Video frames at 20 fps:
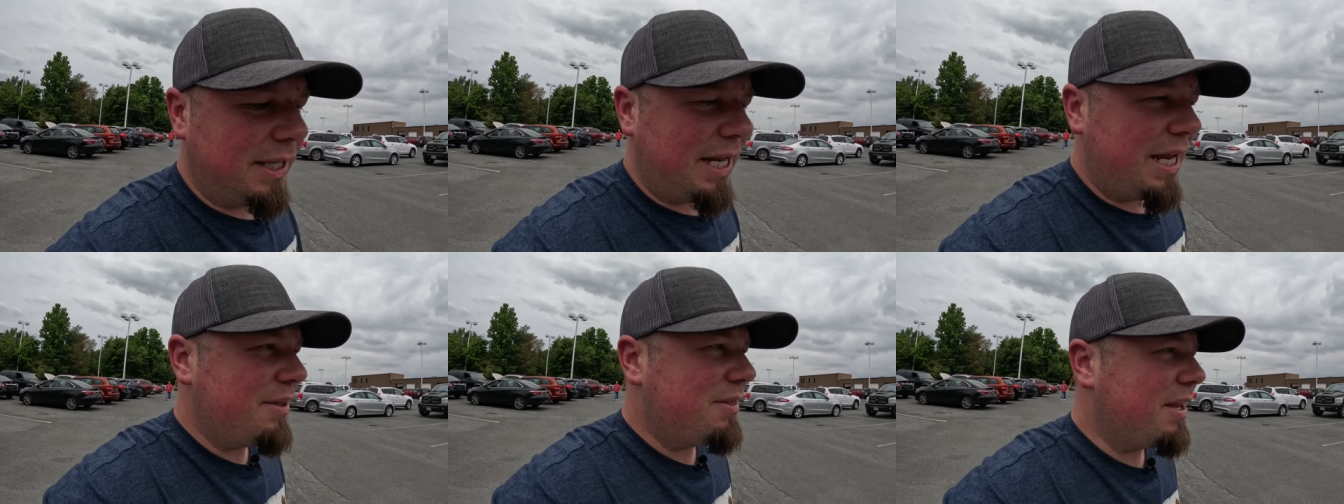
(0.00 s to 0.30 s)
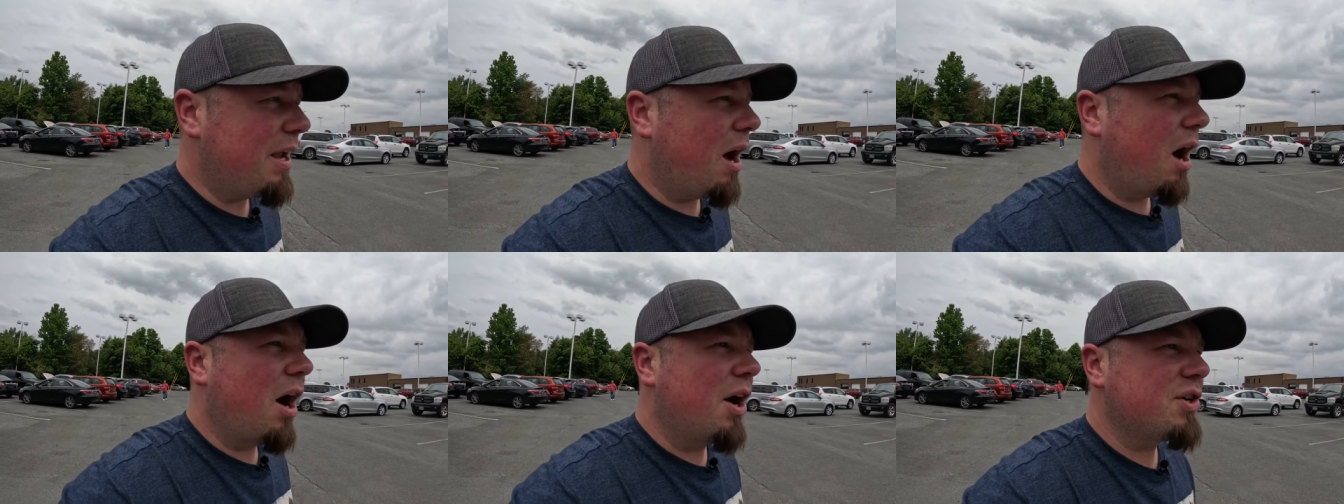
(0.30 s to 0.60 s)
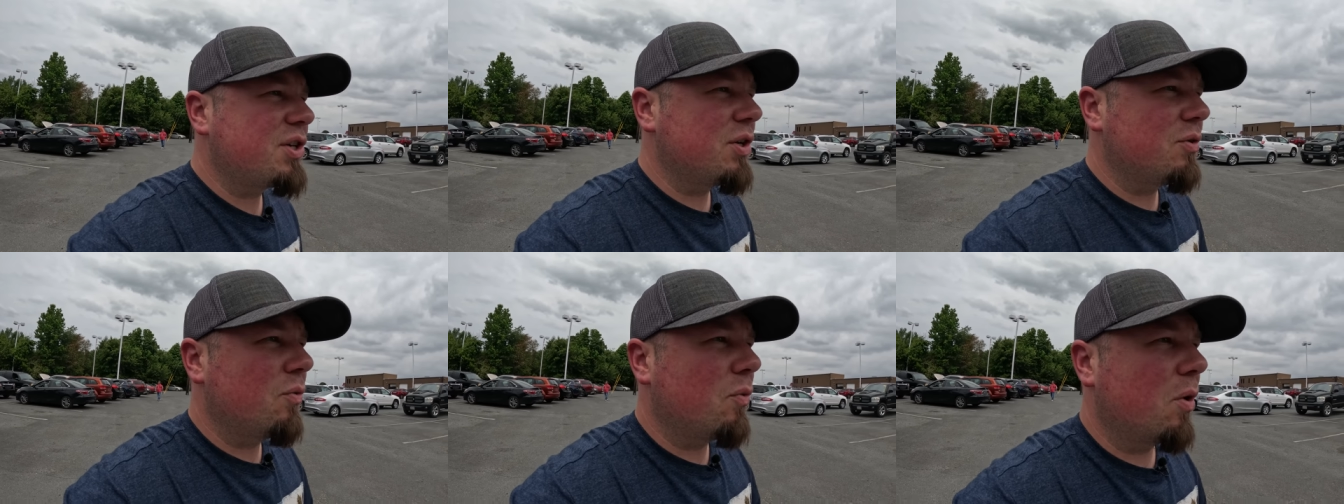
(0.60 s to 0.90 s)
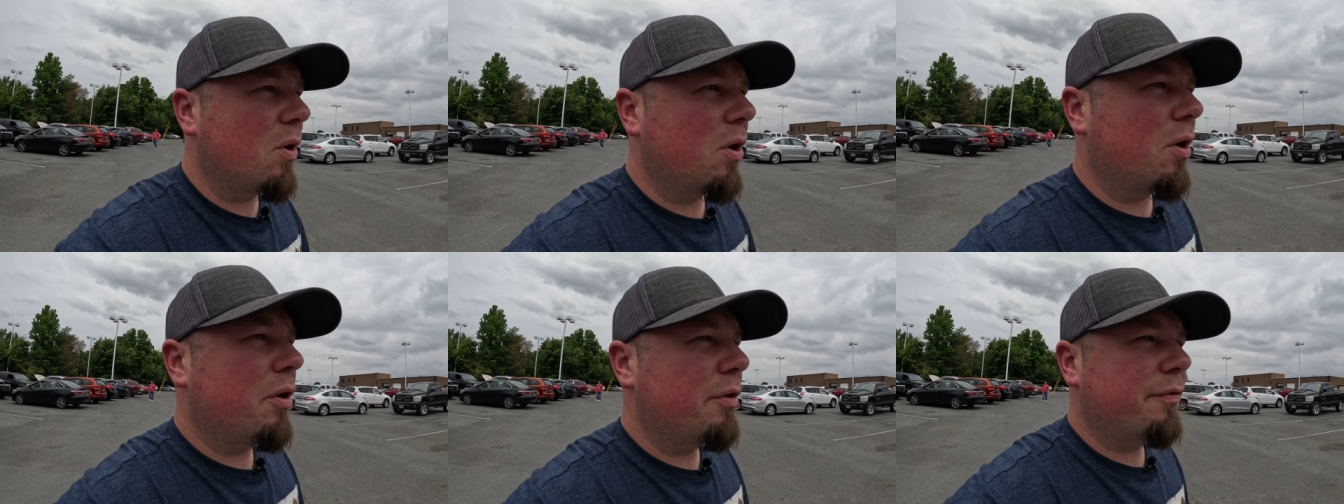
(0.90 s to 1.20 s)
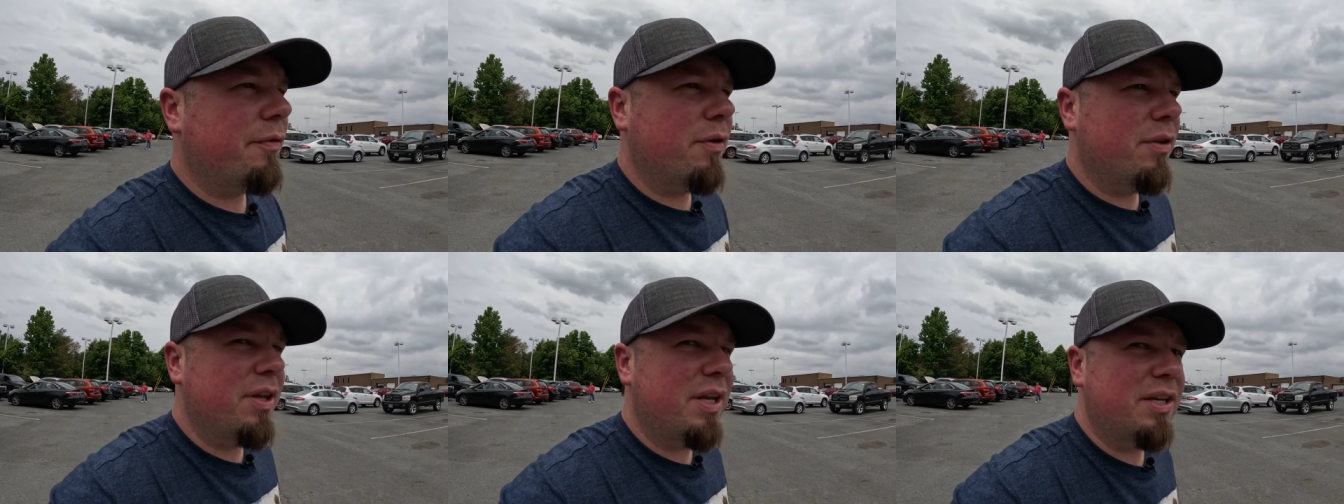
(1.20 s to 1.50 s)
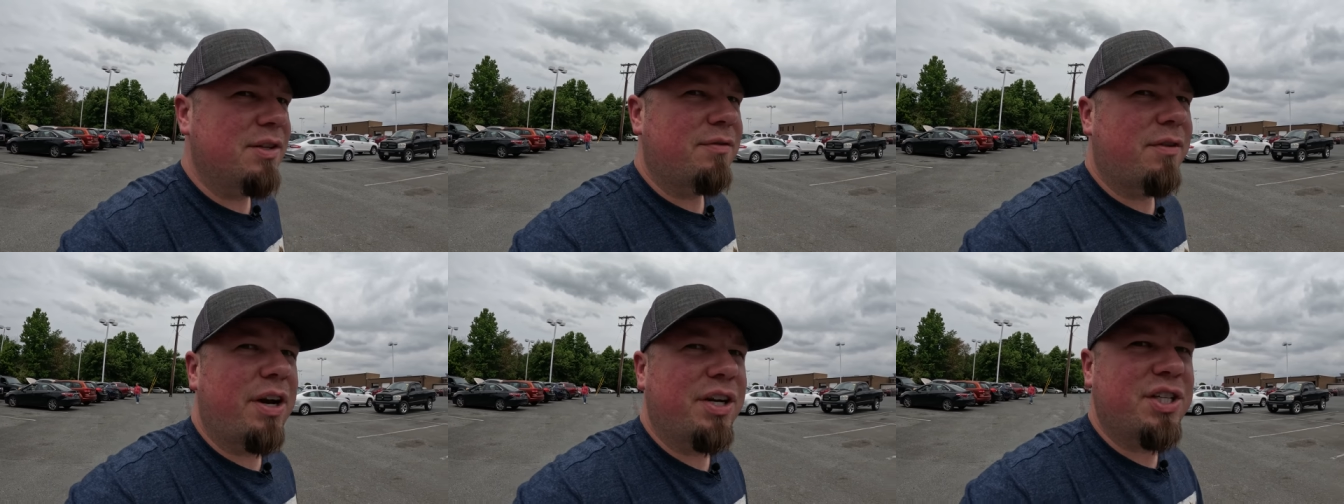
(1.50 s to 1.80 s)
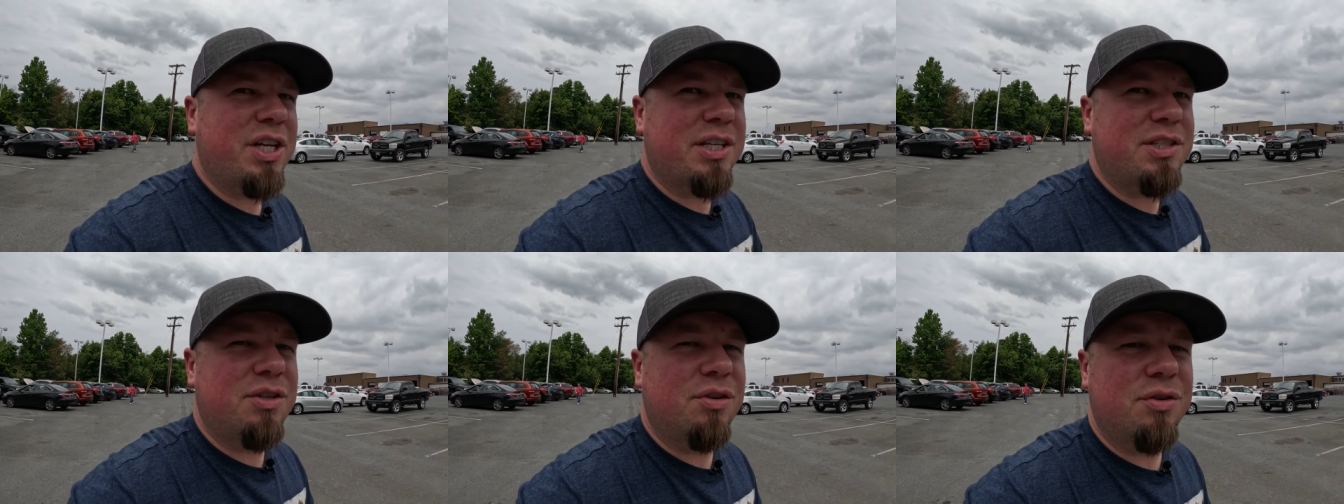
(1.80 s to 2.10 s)
in the auction world for these
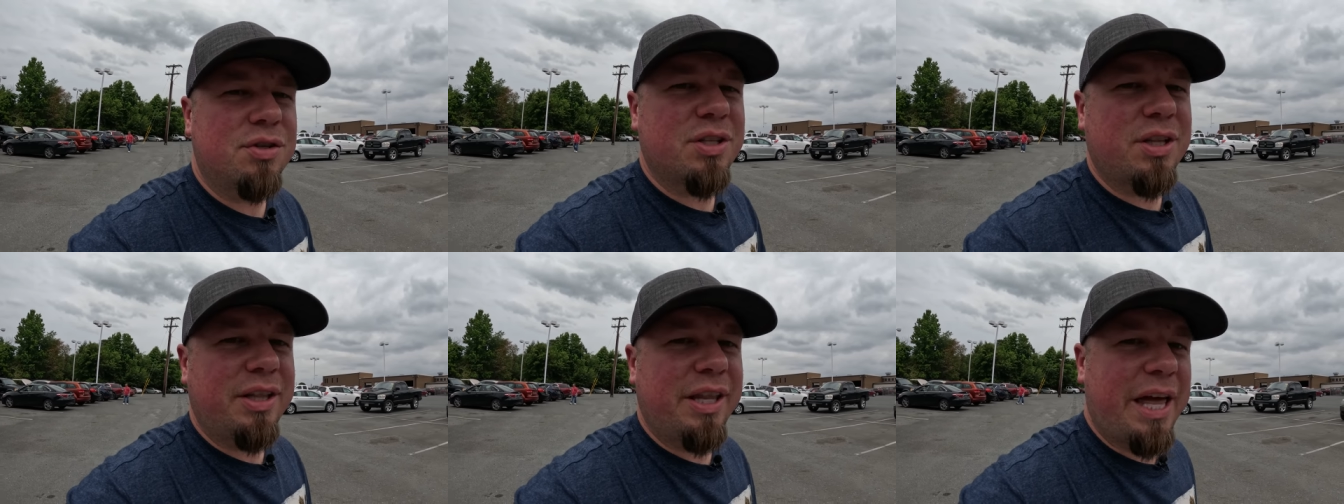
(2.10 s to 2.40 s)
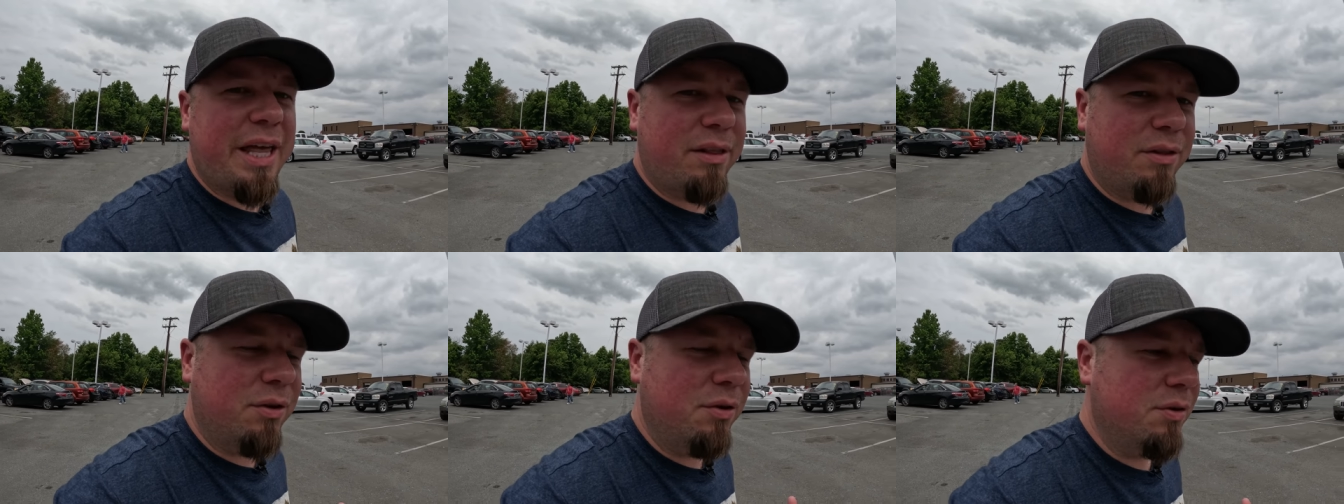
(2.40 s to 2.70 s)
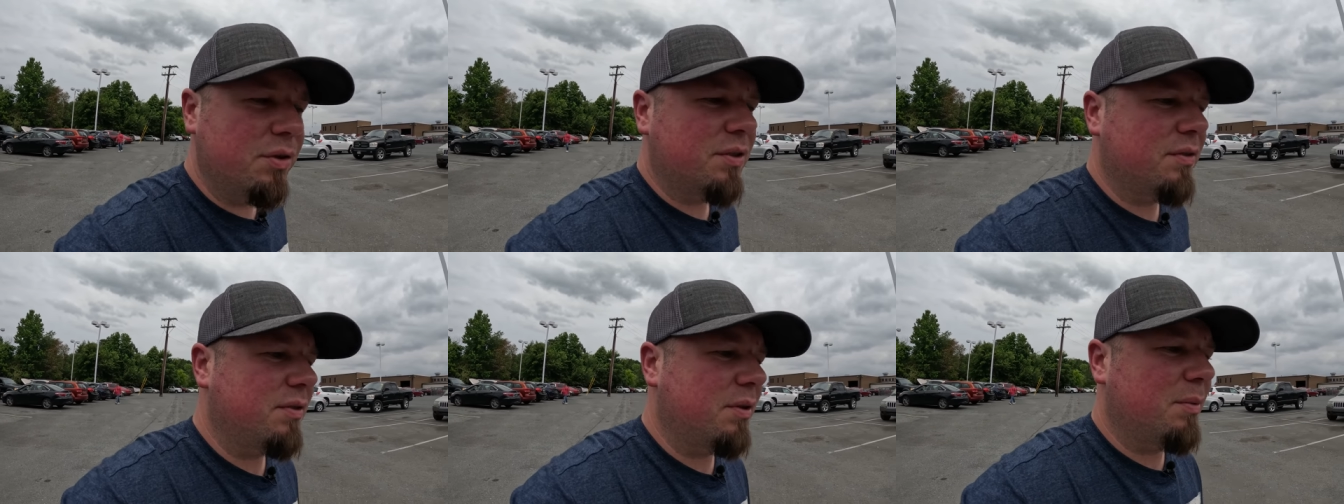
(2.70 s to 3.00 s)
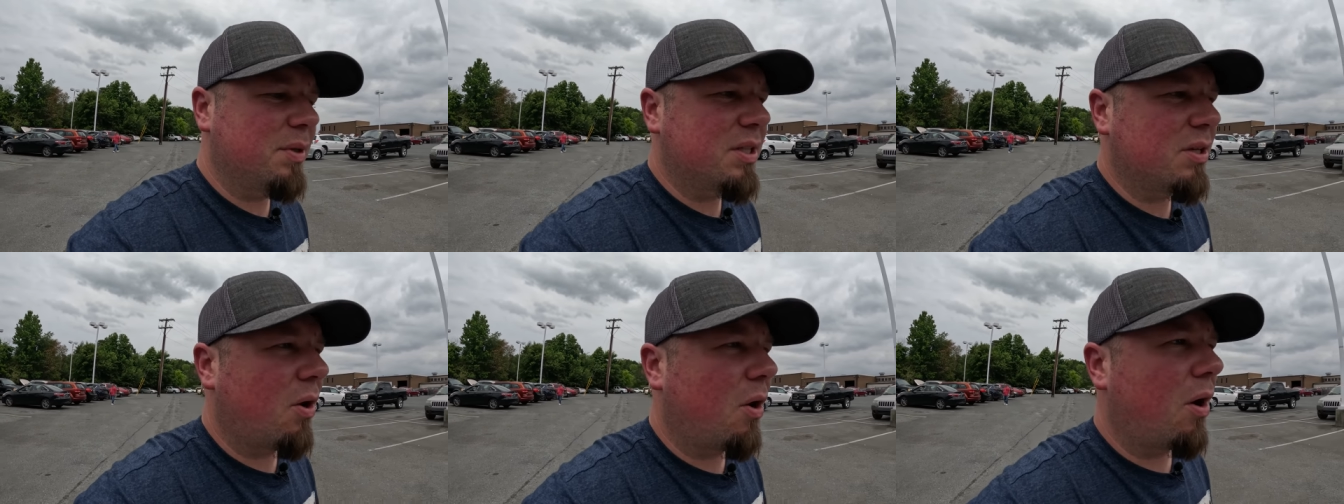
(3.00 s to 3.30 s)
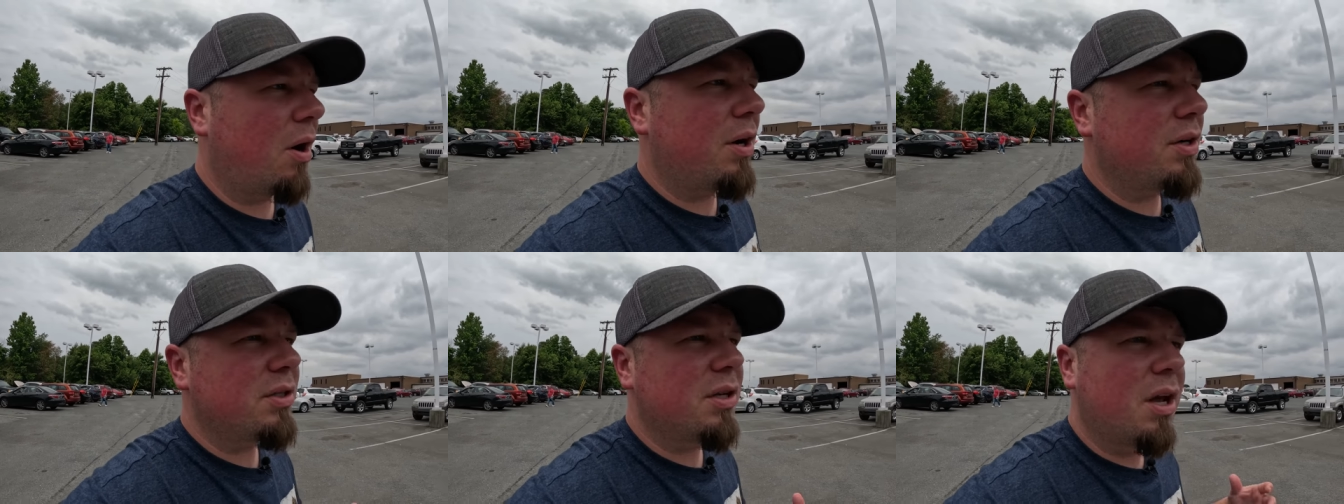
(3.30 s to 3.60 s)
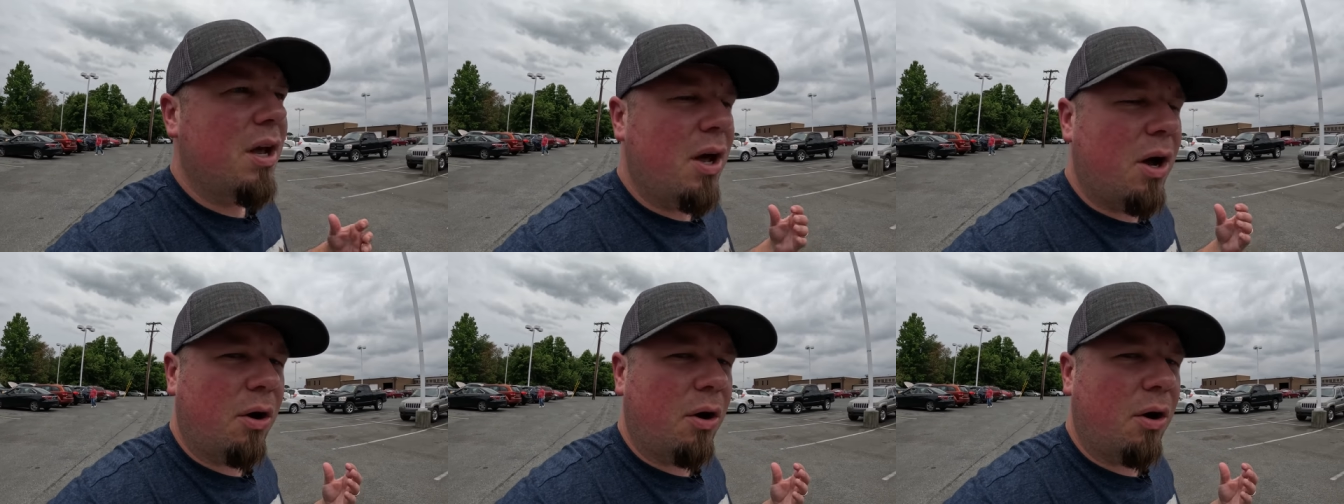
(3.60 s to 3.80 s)
franchise dealers to let loose of some of these cars.